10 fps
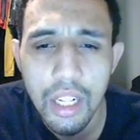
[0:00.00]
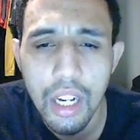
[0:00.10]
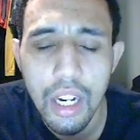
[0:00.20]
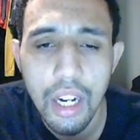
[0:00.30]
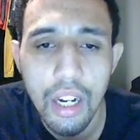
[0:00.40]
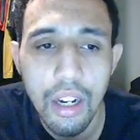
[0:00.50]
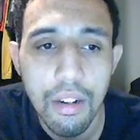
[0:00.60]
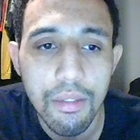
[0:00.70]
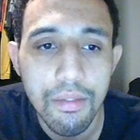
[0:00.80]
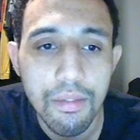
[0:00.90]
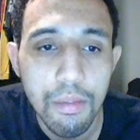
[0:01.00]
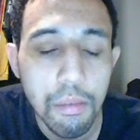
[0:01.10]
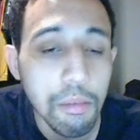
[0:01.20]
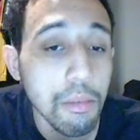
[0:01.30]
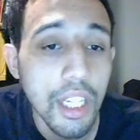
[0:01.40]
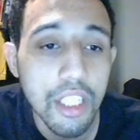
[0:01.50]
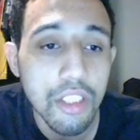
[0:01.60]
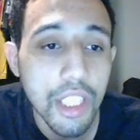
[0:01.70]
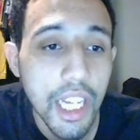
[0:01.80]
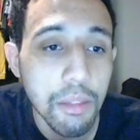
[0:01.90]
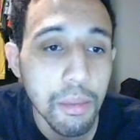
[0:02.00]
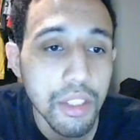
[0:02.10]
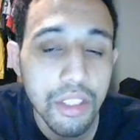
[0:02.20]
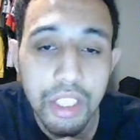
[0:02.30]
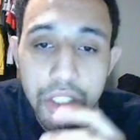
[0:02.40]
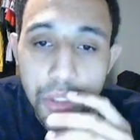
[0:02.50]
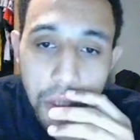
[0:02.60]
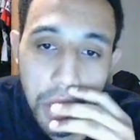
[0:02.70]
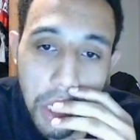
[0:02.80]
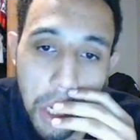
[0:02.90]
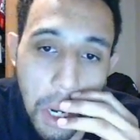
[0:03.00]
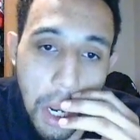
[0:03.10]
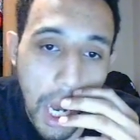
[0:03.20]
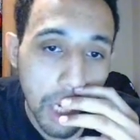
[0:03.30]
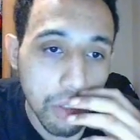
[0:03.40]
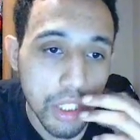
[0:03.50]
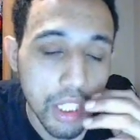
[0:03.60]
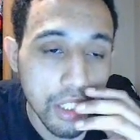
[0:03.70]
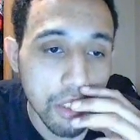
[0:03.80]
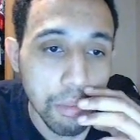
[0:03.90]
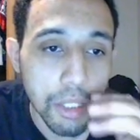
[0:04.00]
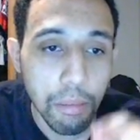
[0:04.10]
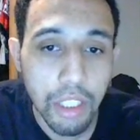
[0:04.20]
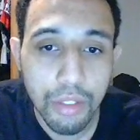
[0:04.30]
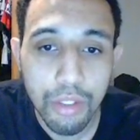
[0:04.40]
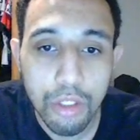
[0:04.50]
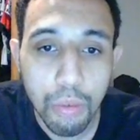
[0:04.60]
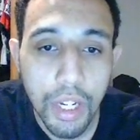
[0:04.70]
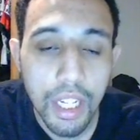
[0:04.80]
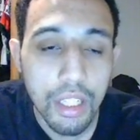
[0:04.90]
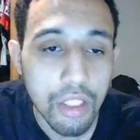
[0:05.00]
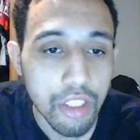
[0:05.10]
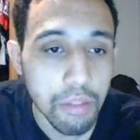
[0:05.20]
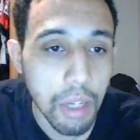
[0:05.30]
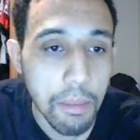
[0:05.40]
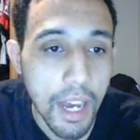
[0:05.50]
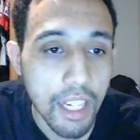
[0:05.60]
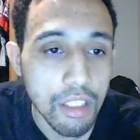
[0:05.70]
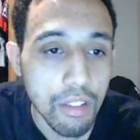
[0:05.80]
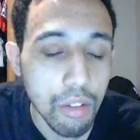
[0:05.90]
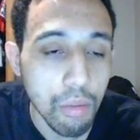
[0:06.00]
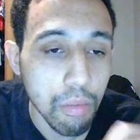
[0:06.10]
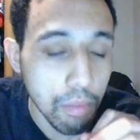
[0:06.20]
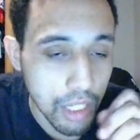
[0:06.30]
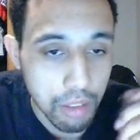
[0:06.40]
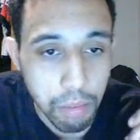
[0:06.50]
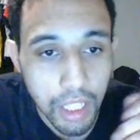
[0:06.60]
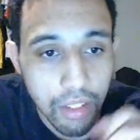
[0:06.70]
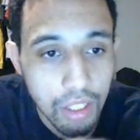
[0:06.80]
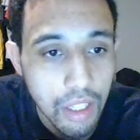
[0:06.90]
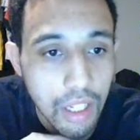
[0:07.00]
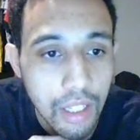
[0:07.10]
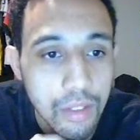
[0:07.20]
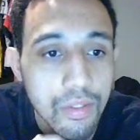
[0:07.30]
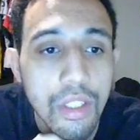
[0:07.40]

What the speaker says: Nice unanimous decision. I don't see in this being much of a sweat. She's my max play of the card.